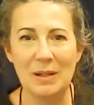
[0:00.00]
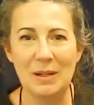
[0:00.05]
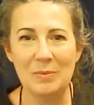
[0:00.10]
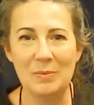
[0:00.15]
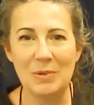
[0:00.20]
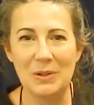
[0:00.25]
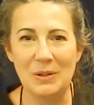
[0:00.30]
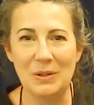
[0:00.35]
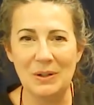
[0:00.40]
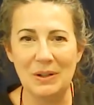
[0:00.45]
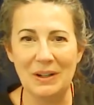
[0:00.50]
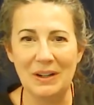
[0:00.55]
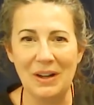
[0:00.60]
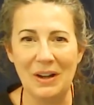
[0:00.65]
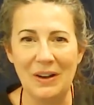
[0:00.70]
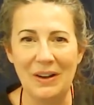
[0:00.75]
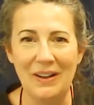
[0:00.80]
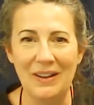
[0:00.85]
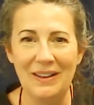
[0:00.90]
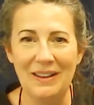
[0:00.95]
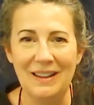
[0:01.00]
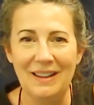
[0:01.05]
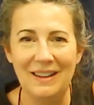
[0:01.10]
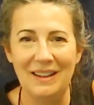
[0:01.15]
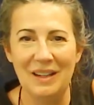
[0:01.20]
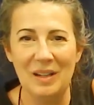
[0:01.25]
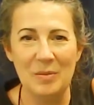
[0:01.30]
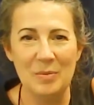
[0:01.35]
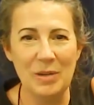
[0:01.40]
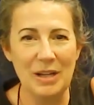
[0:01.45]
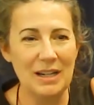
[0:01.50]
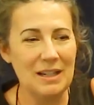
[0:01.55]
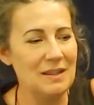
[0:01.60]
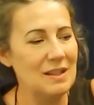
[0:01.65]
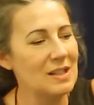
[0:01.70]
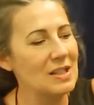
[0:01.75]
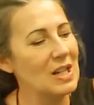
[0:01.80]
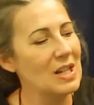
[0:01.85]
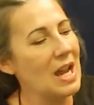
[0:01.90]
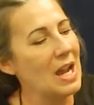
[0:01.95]
computer at all, but
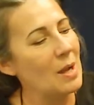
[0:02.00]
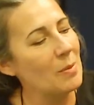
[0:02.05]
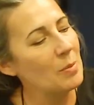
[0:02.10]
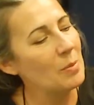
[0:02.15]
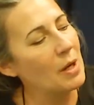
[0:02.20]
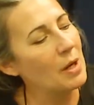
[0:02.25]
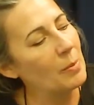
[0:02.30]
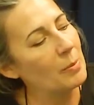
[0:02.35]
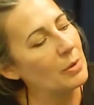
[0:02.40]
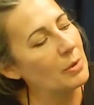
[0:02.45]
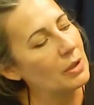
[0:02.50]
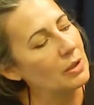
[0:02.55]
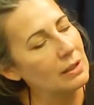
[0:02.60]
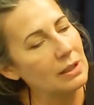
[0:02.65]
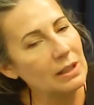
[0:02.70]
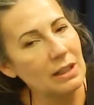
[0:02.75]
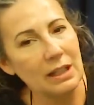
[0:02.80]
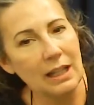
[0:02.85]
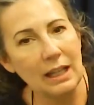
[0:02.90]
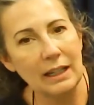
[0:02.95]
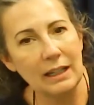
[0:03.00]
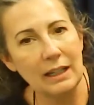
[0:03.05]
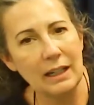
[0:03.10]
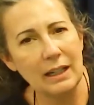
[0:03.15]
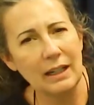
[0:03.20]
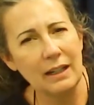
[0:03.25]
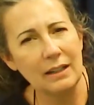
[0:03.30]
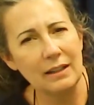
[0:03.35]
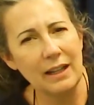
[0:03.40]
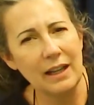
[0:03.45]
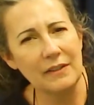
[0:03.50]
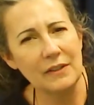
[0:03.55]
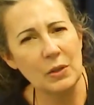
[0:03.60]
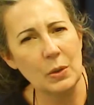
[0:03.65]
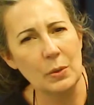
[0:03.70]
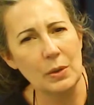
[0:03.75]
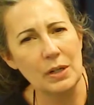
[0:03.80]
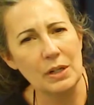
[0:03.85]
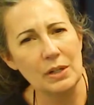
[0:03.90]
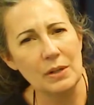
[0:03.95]
in the top upper left
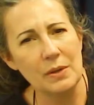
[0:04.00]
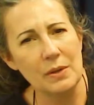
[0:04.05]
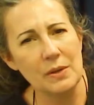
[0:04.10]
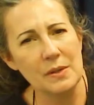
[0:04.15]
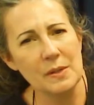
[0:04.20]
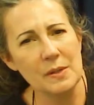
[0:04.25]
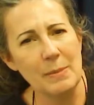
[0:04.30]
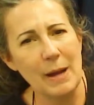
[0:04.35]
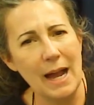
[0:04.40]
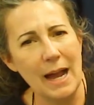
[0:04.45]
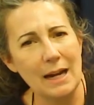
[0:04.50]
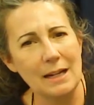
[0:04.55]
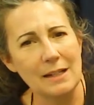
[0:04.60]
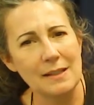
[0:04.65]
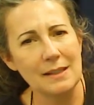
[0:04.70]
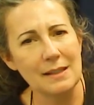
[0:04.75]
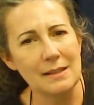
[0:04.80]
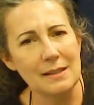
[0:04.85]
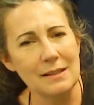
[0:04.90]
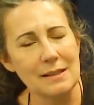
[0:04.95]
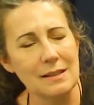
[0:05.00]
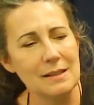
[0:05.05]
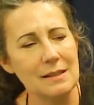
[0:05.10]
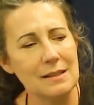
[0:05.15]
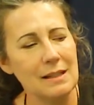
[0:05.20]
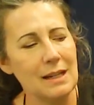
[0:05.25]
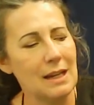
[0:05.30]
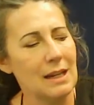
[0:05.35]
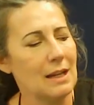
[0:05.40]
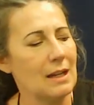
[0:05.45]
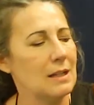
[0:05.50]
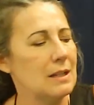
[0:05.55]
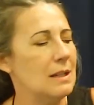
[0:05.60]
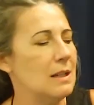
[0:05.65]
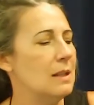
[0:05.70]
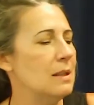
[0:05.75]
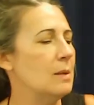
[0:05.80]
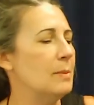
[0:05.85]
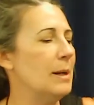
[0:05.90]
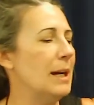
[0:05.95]
corner, there's boxes, and
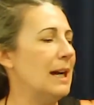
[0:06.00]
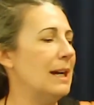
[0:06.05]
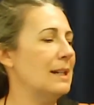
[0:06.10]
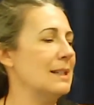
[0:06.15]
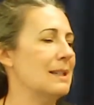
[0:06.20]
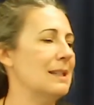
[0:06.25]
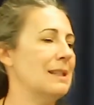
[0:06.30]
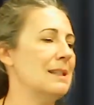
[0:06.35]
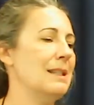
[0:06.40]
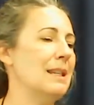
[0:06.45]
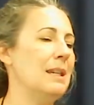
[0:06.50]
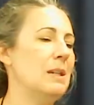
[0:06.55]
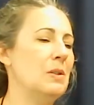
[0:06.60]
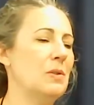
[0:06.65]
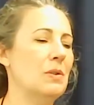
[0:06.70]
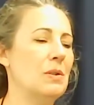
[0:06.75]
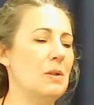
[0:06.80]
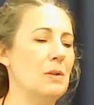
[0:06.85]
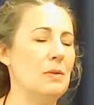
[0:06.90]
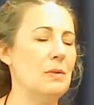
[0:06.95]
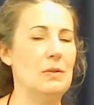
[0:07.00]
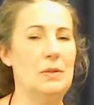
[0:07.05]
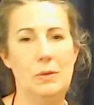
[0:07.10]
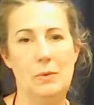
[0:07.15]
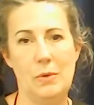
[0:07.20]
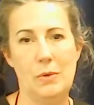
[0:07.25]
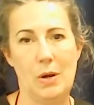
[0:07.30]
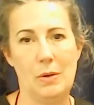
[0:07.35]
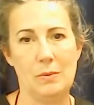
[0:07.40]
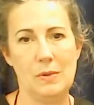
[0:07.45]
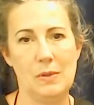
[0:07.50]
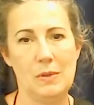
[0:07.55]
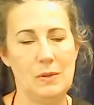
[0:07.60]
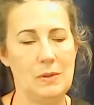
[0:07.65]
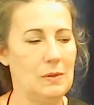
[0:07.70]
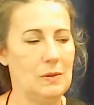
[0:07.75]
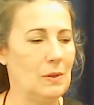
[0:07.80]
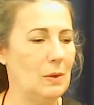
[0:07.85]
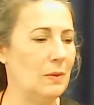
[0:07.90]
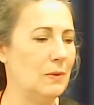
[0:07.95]
in the boxes, they introduce new
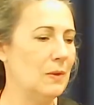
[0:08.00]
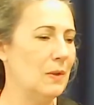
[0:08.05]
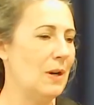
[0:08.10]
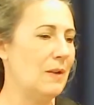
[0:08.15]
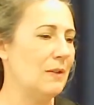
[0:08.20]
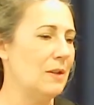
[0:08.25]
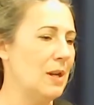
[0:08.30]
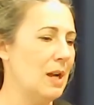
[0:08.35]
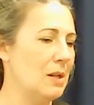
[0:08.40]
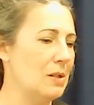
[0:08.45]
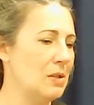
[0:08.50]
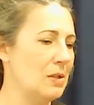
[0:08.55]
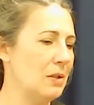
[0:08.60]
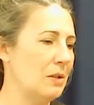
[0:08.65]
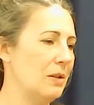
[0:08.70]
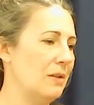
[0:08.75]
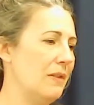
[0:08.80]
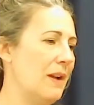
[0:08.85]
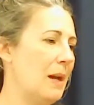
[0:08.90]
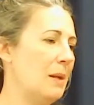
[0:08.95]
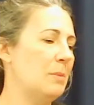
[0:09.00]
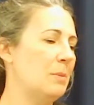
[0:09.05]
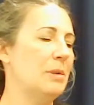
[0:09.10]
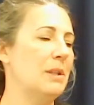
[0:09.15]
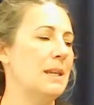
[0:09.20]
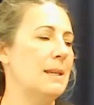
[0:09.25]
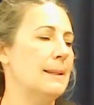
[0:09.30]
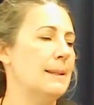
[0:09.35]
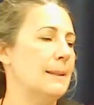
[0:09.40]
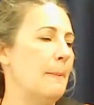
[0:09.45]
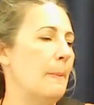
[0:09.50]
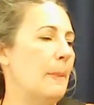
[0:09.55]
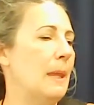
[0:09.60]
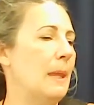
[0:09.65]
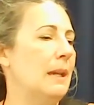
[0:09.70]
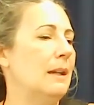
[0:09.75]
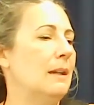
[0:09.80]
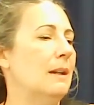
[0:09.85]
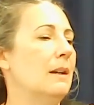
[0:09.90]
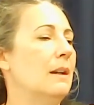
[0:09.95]
notes. So if you're ever not sure of how to play
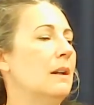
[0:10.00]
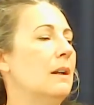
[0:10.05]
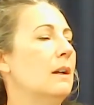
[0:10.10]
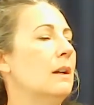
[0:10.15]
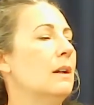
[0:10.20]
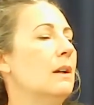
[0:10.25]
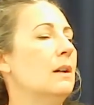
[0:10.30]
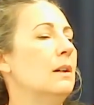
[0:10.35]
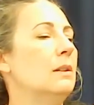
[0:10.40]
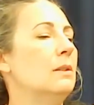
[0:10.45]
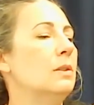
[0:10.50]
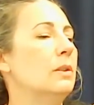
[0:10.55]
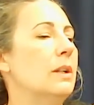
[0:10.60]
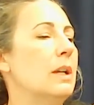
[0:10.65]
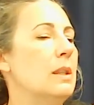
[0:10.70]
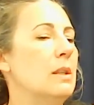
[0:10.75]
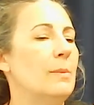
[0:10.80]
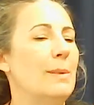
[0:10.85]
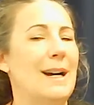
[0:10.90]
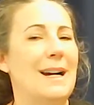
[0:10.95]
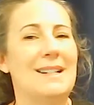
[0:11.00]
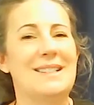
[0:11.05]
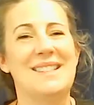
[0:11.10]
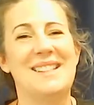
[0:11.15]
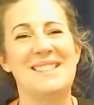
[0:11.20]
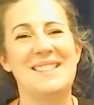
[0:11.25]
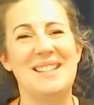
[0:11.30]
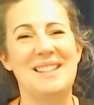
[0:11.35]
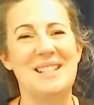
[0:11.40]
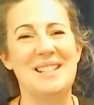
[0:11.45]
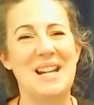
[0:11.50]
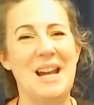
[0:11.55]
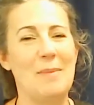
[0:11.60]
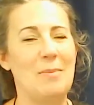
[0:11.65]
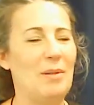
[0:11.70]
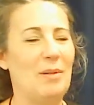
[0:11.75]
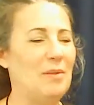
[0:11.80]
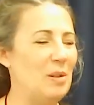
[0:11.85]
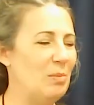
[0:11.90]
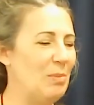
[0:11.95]
something, look in the boxes at the
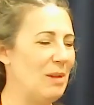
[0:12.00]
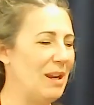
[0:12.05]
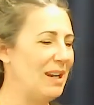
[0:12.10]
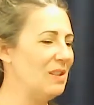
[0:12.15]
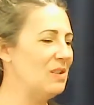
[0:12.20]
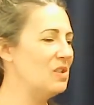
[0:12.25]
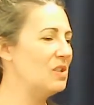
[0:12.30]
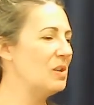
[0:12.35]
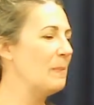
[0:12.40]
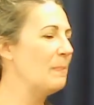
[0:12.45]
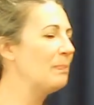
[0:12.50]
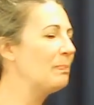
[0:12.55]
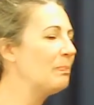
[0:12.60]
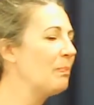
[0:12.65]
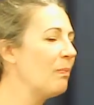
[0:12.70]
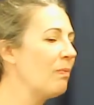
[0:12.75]
top of your page.